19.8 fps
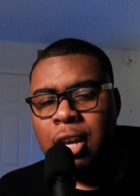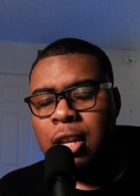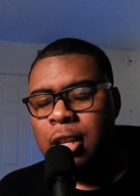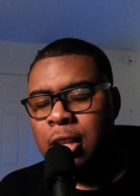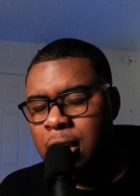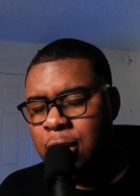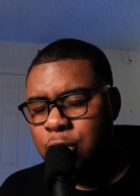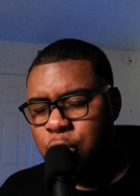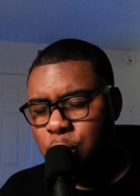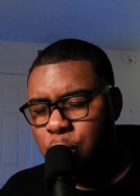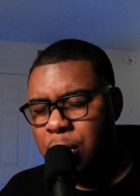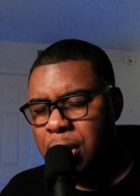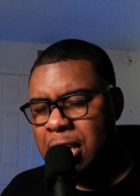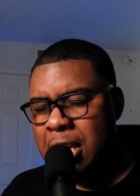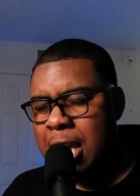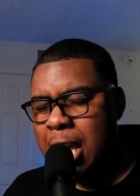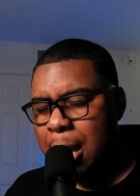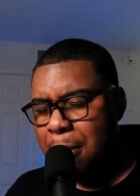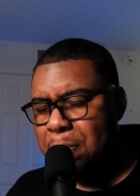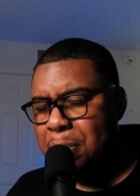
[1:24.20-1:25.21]

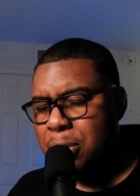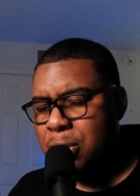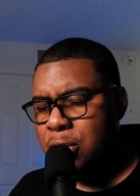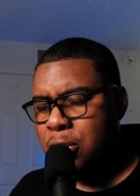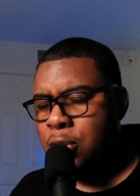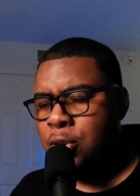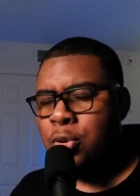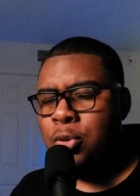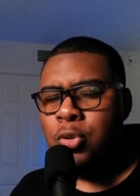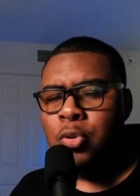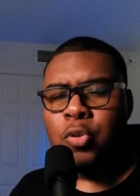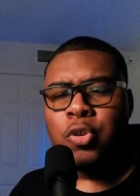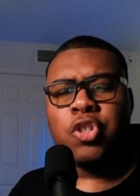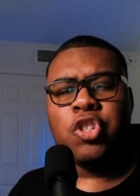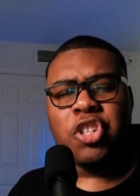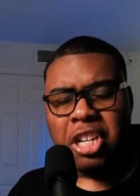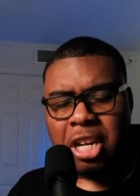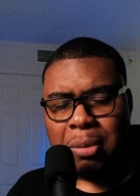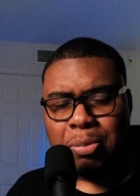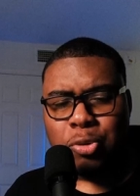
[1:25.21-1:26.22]
literally episode or
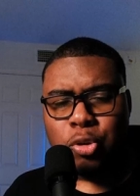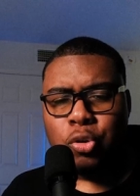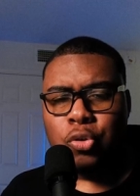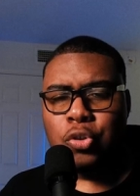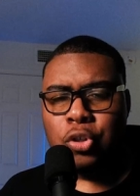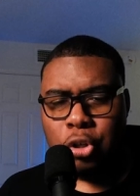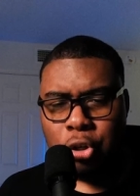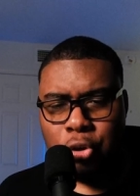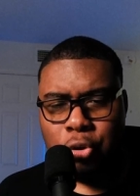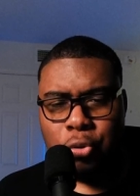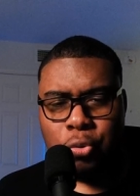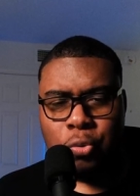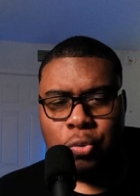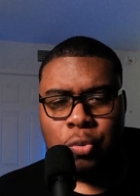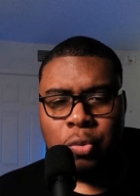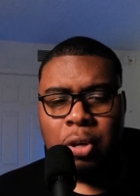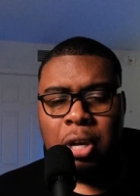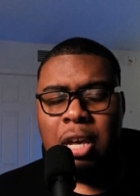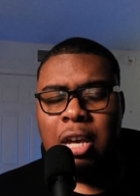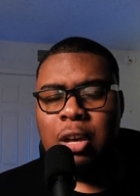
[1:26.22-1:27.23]
chapter two,
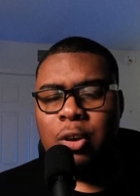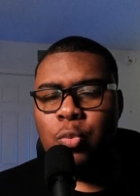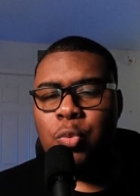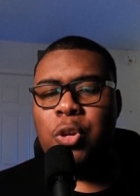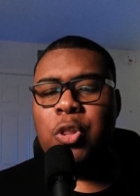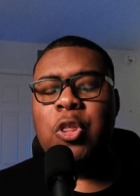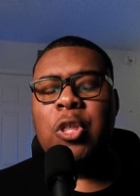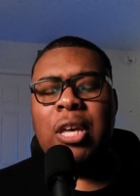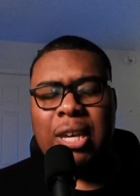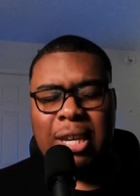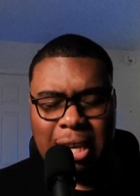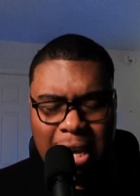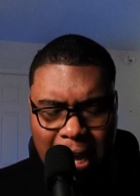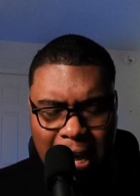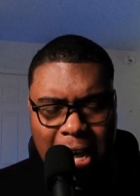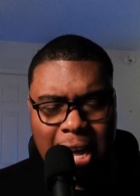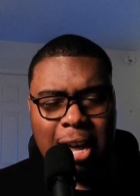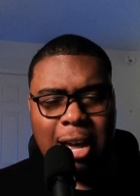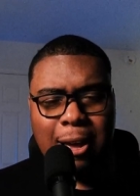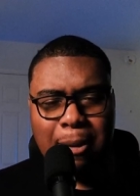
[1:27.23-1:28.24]
with
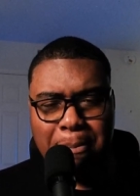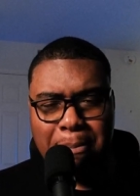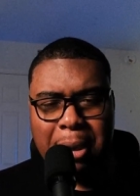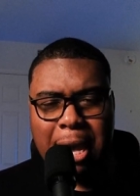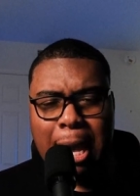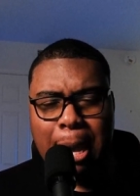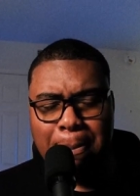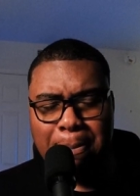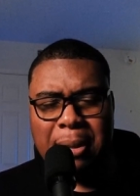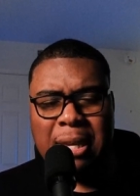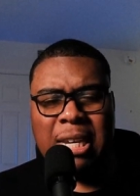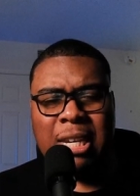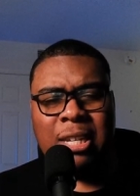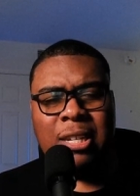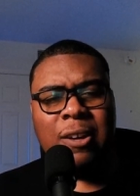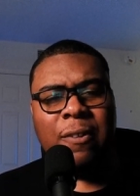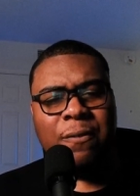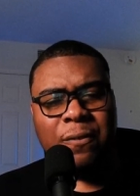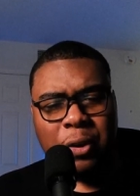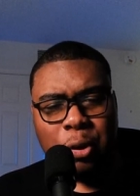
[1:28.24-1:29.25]
combat being
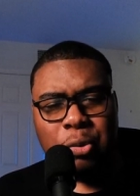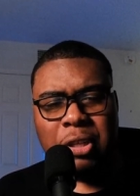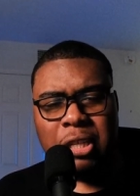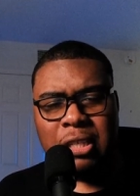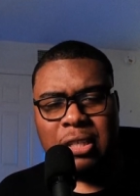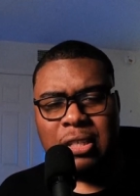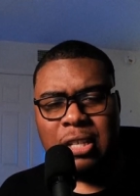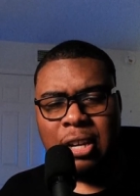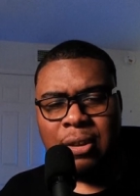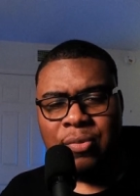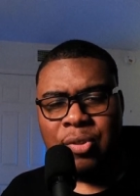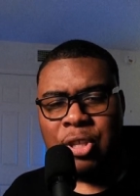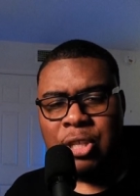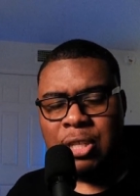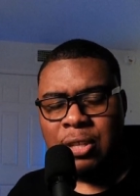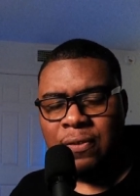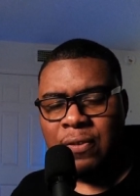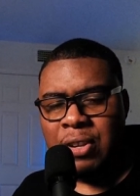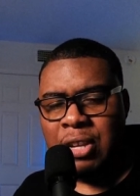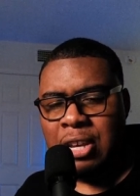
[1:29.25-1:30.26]
the focus of this
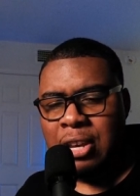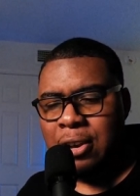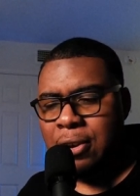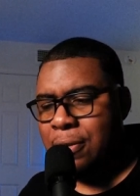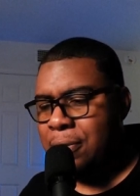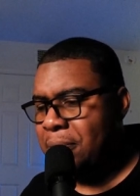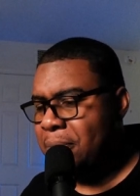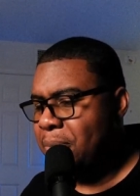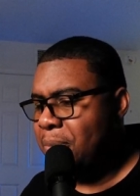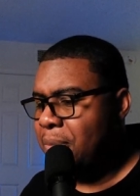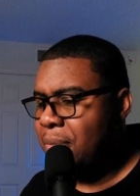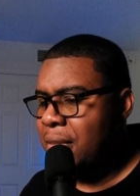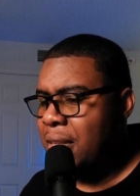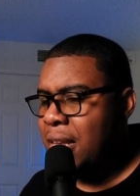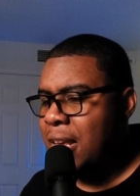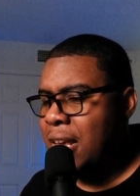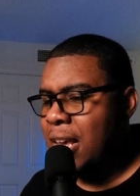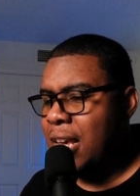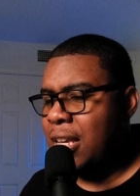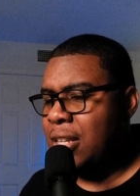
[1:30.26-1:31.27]
video.
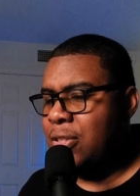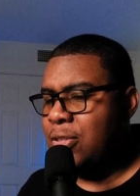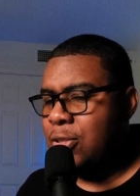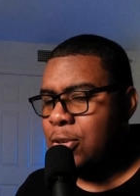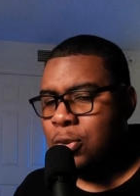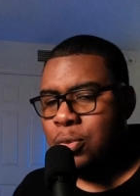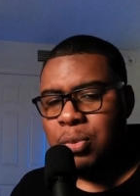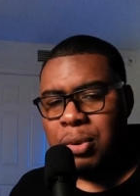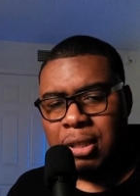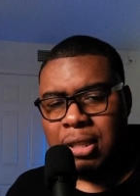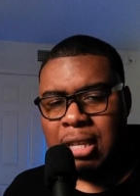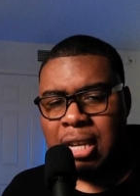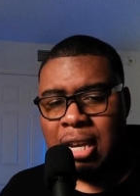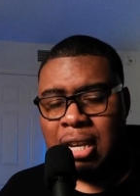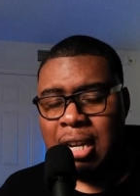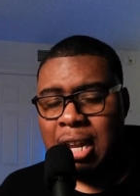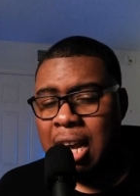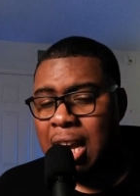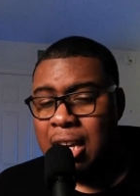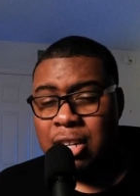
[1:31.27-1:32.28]
And so with that,
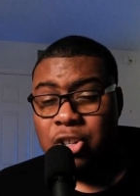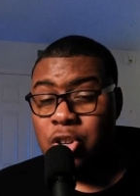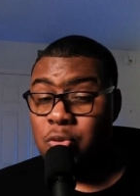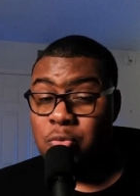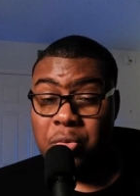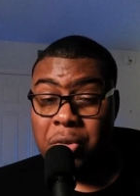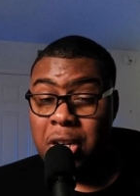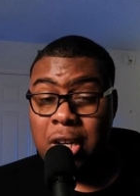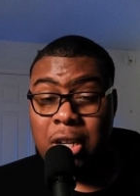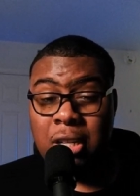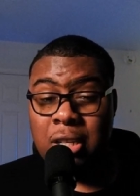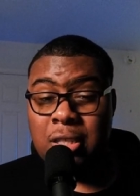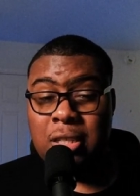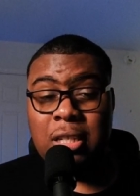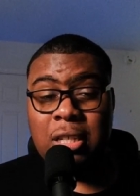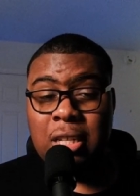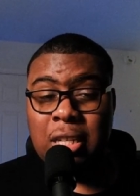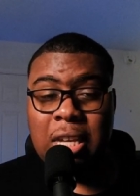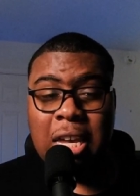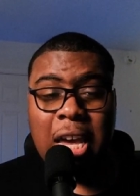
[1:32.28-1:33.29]
I don't
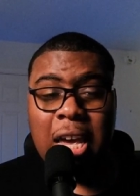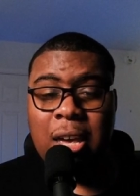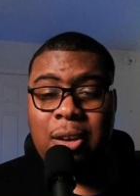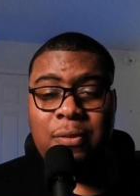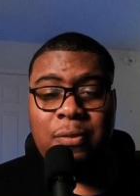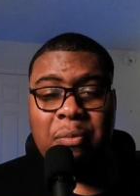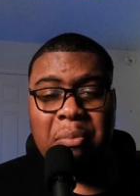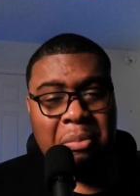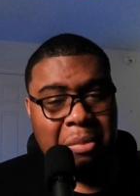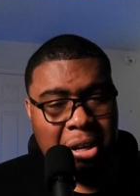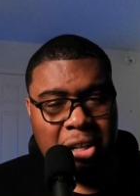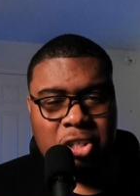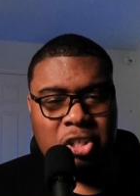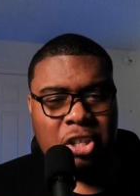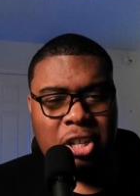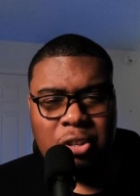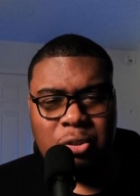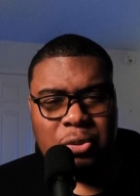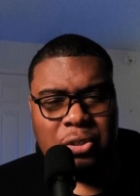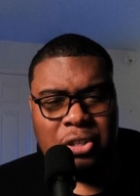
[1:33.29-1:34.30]
realistically have much
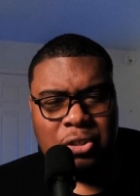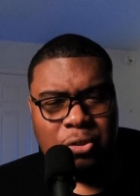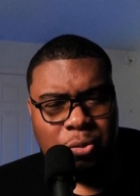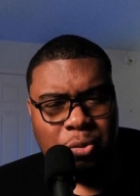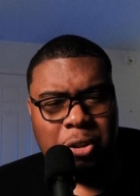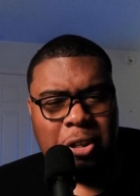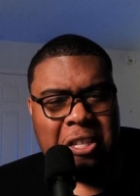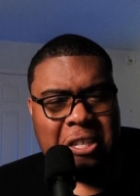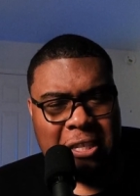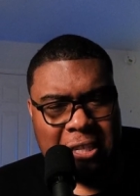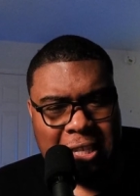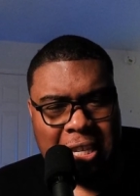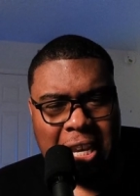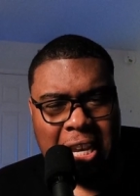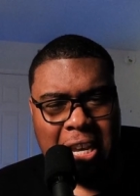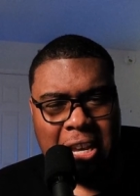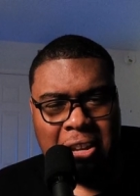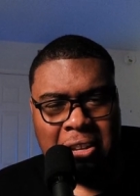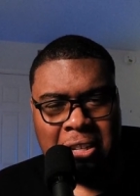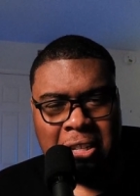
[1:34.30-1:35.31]
else to really say
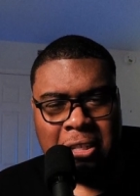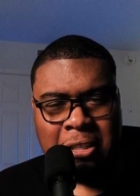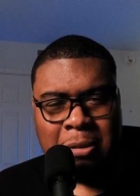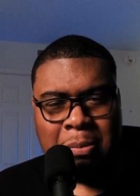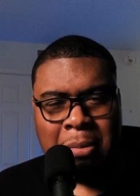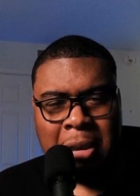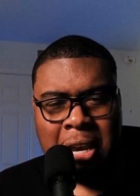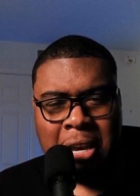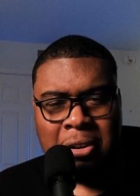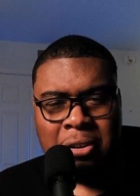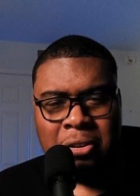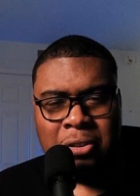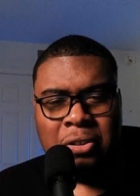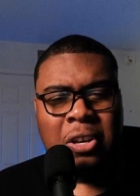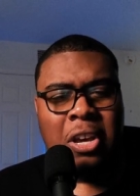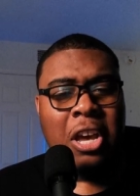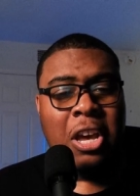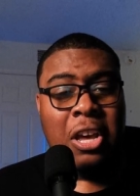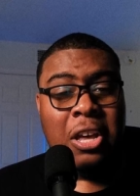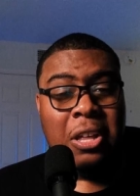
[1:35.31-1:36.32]
on this matter.
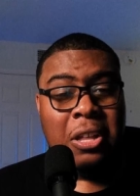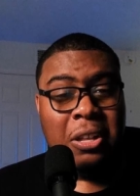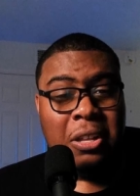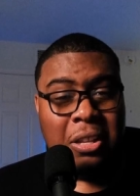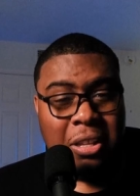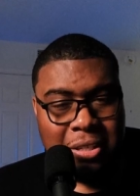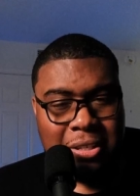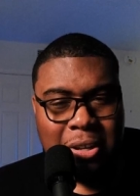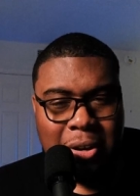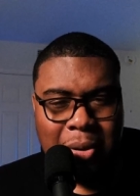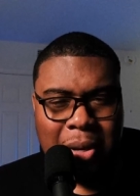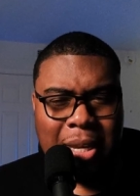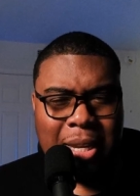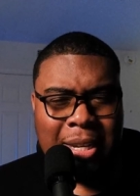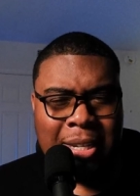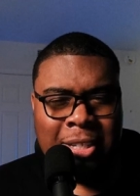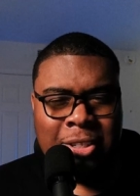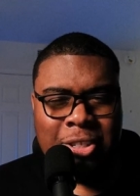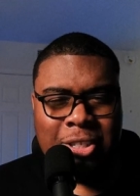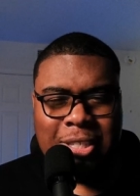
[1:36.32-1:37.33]
Let's go ahead
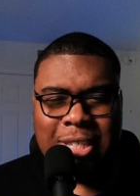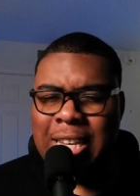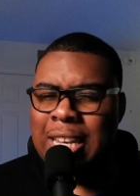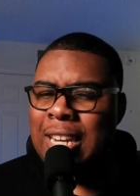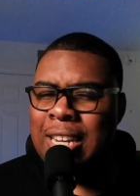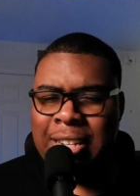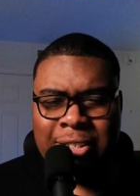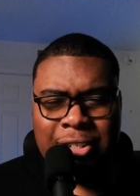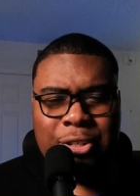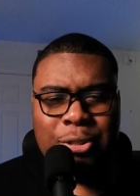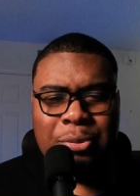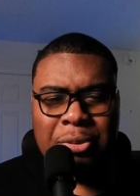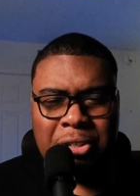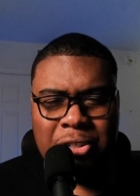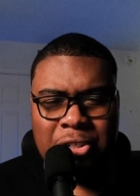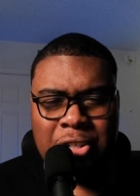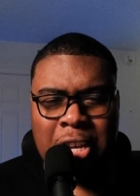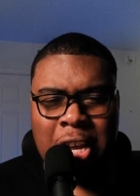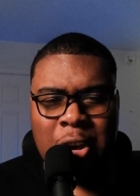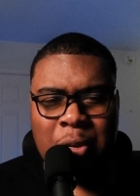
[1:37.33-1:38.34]
and just get into it,
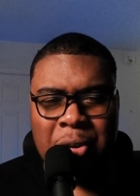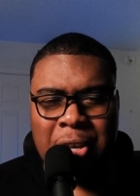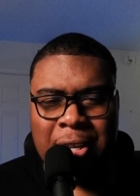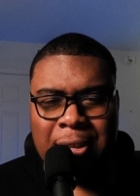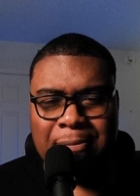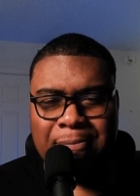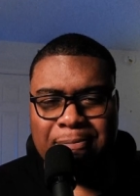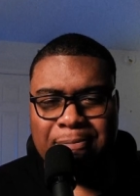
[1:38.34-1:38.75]
shall we?